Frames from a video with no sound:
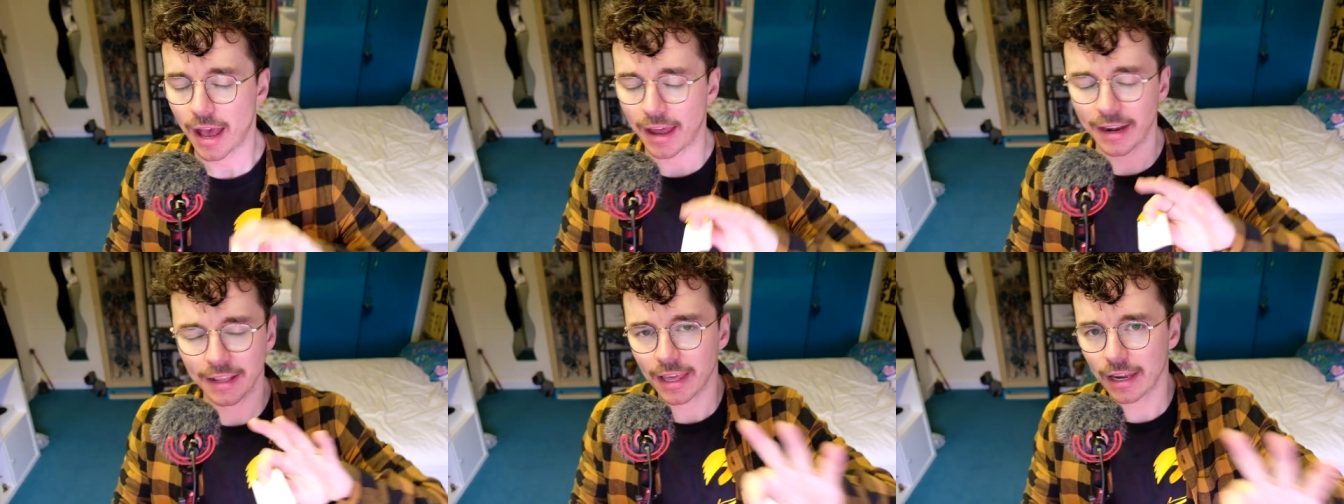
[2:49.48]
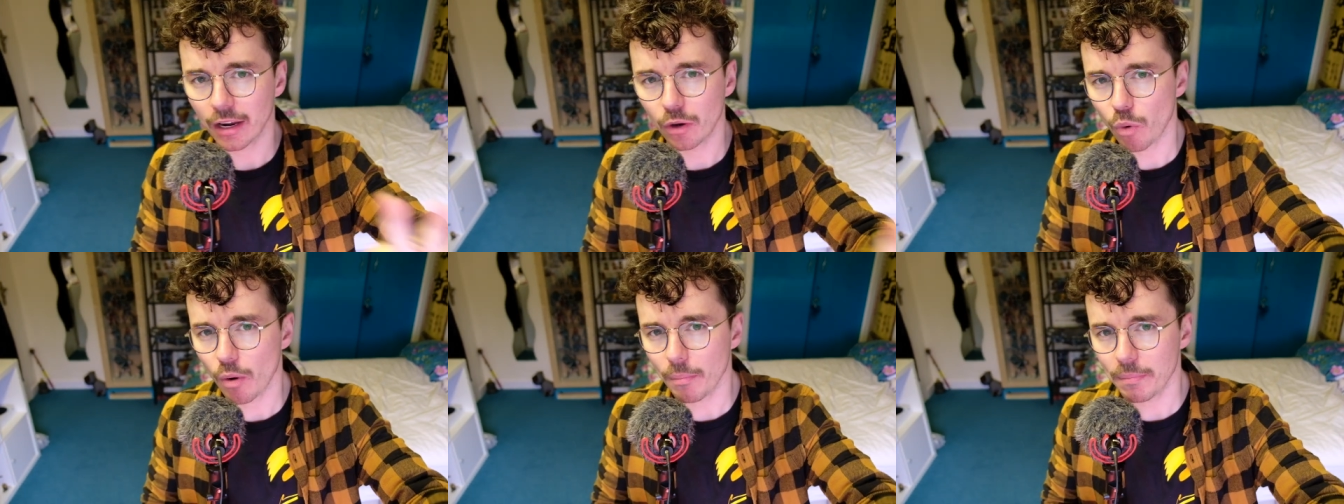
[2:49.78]
And
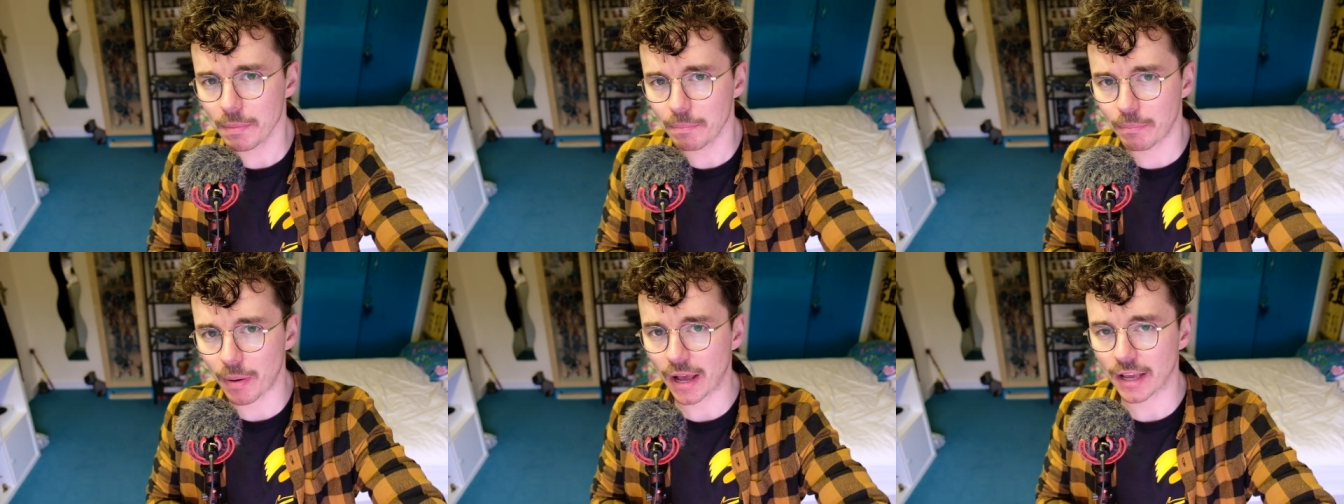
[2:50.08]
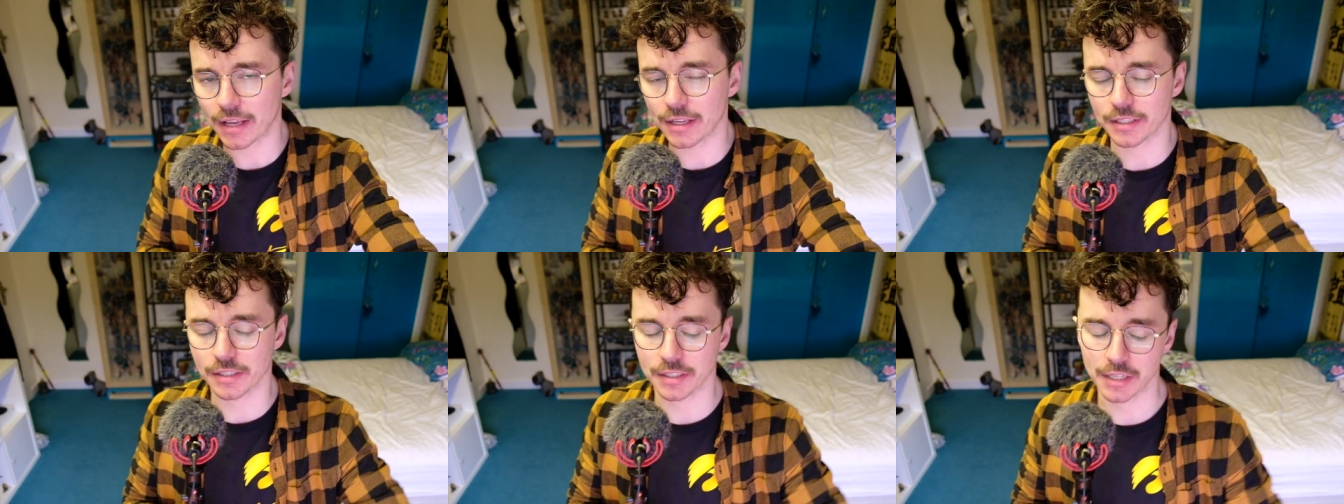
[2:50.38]
again, I won't be
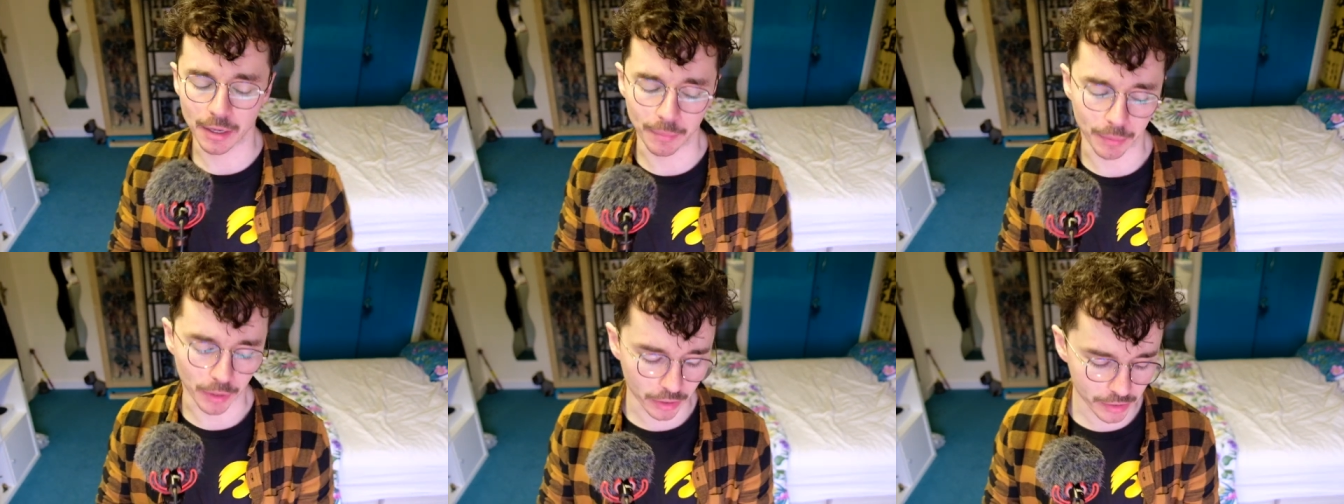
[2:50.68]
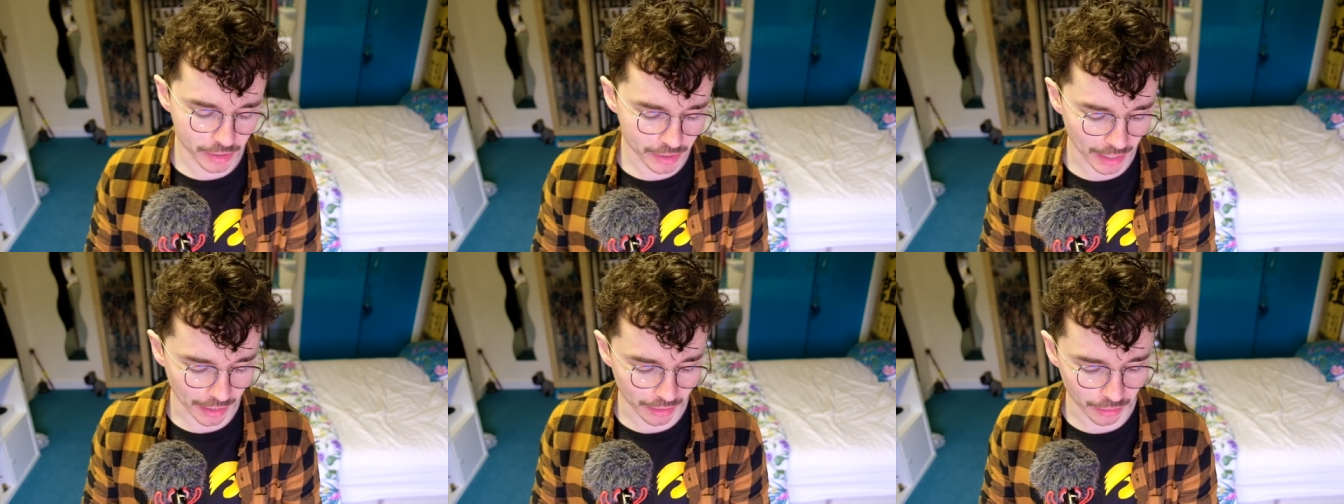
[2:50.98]
biased here, but I'll
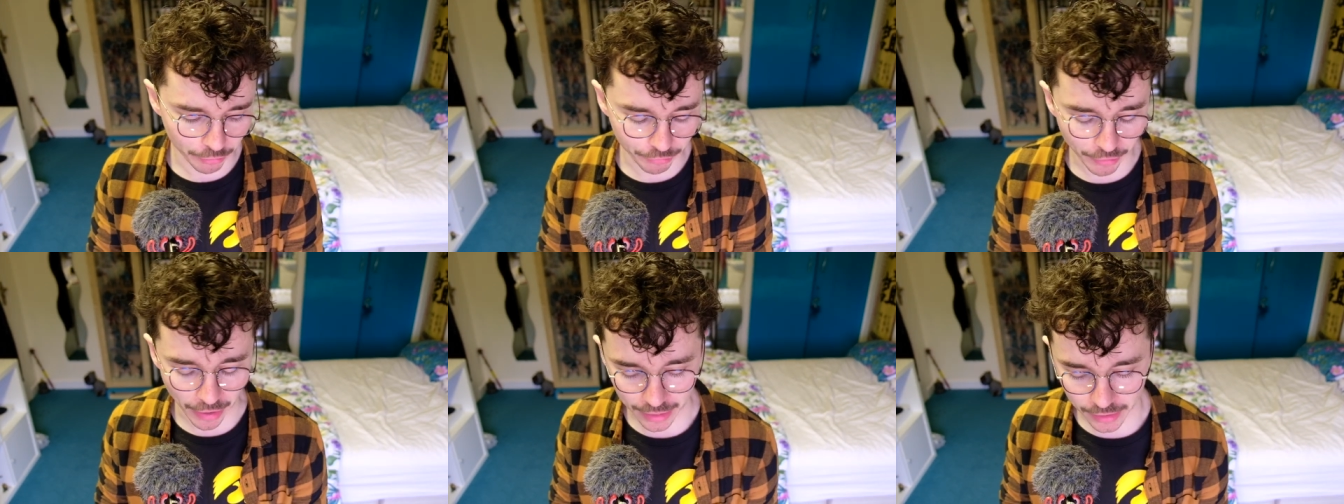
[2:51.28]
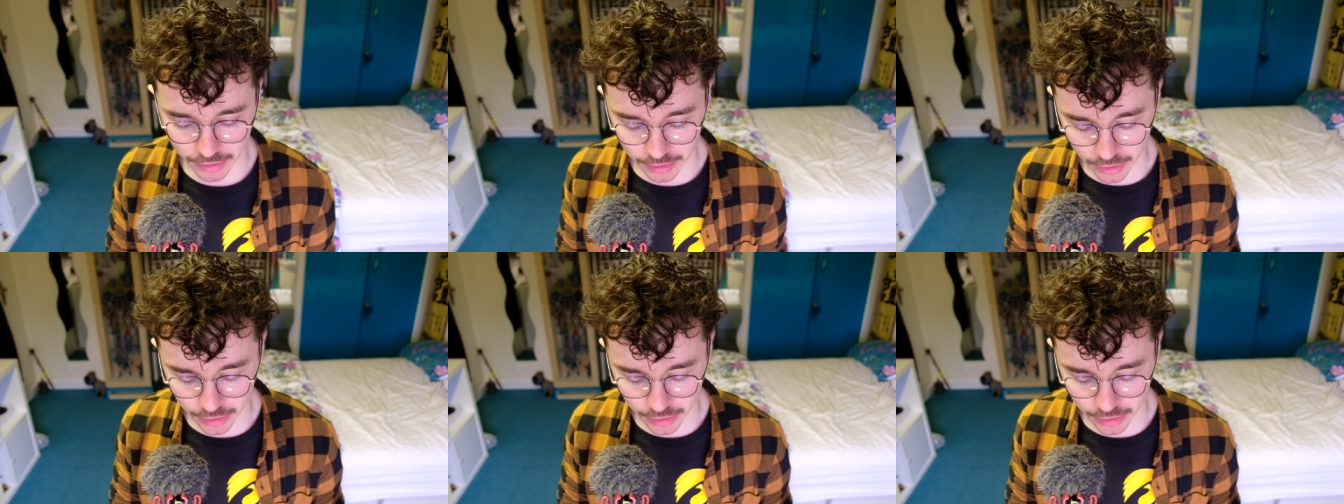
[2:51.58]
state the facts.